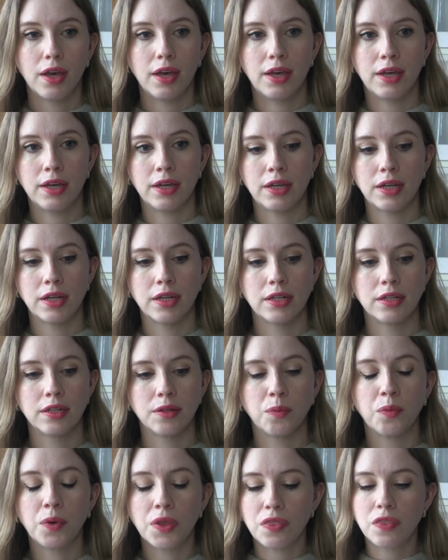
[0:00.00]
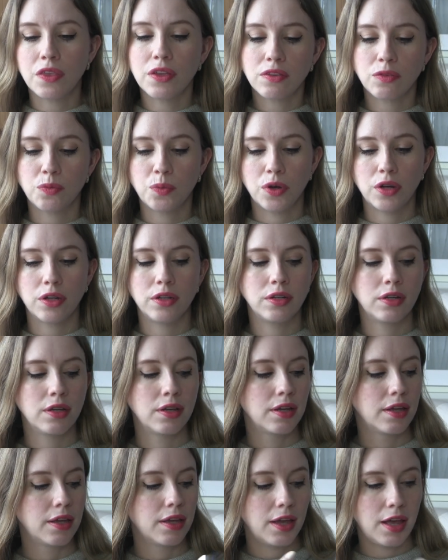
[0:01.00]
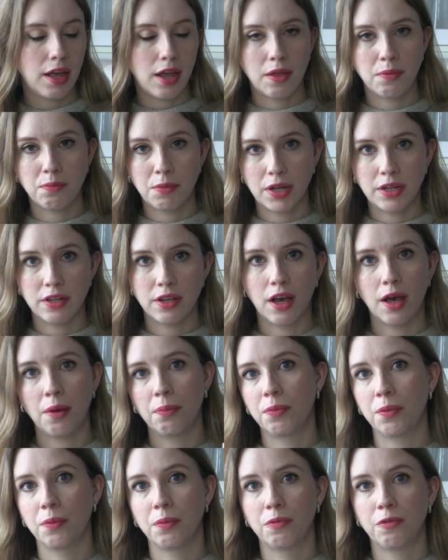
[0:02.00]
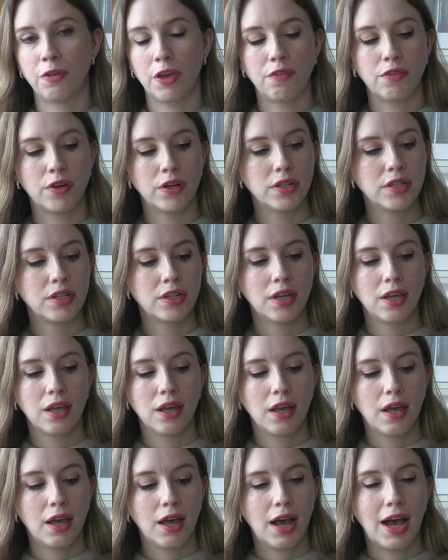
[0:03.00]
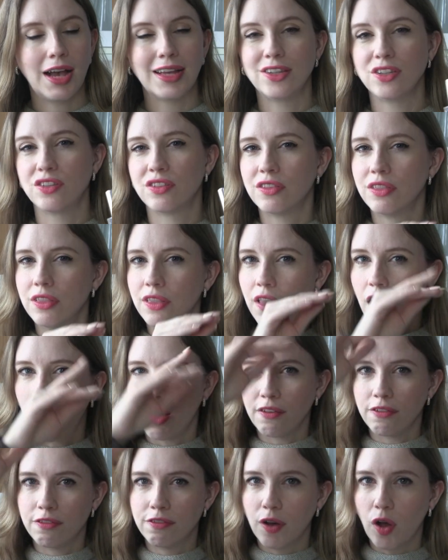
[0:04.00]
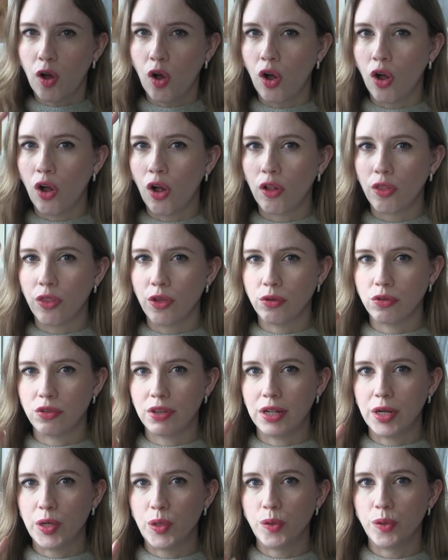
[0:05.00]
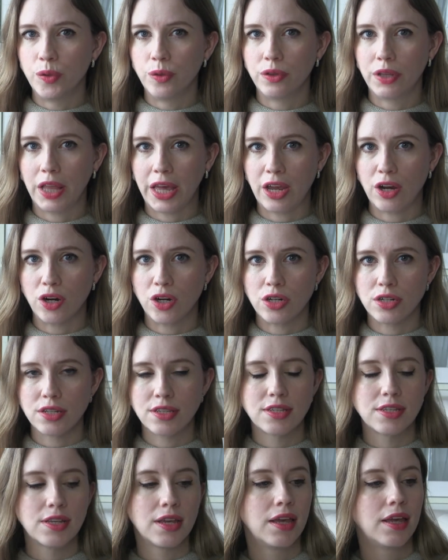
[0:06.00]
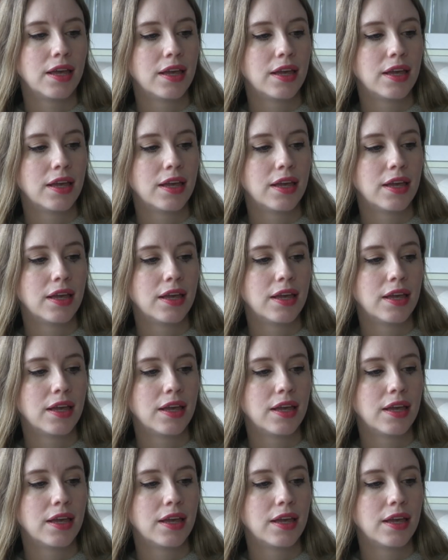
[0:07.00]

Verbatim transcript: And with this one and my top favorite, I just love all those little layers.